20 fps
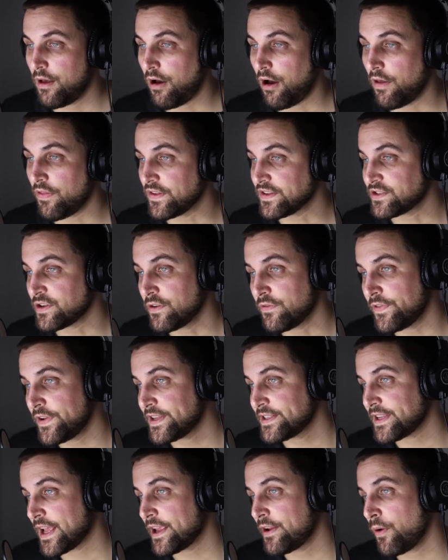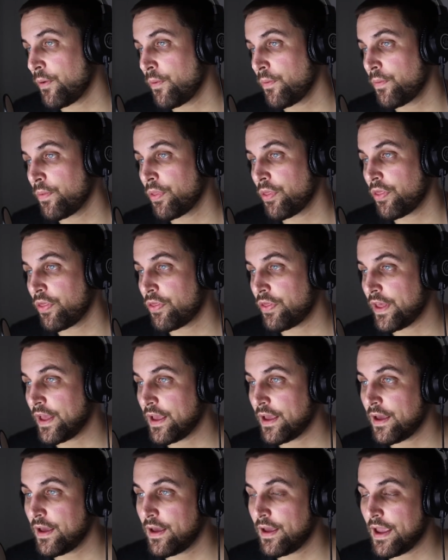On the surface, I don't
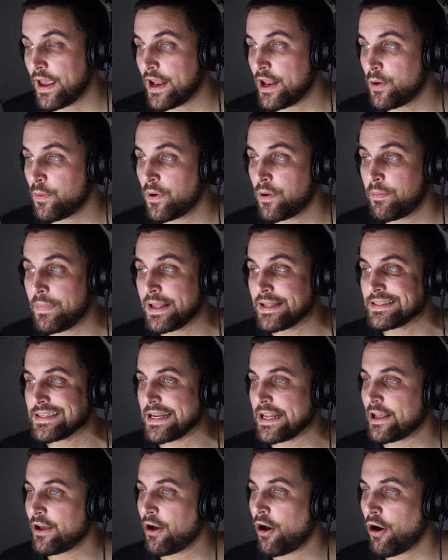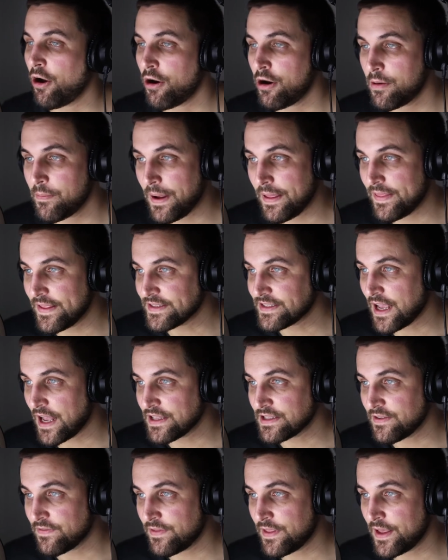think anyone means any harm by these
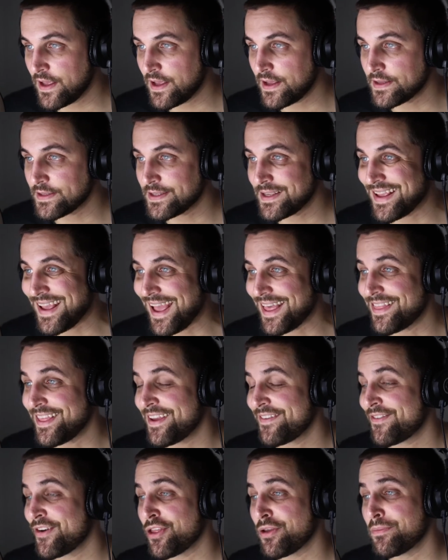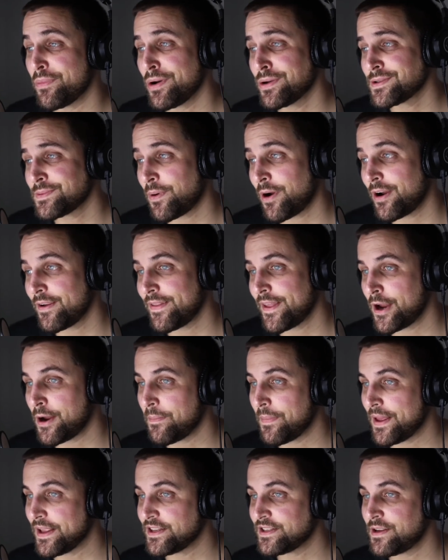kinds of things. I think for the most part, they are
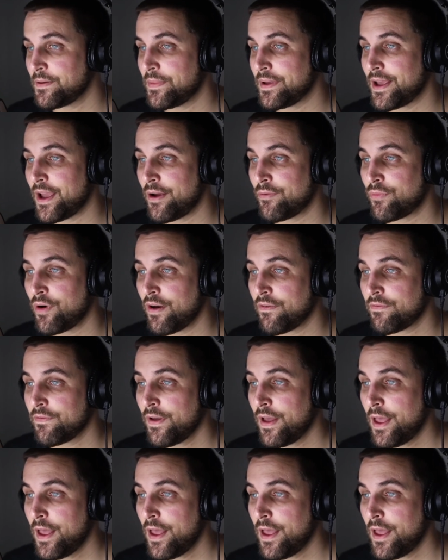meant to be a rough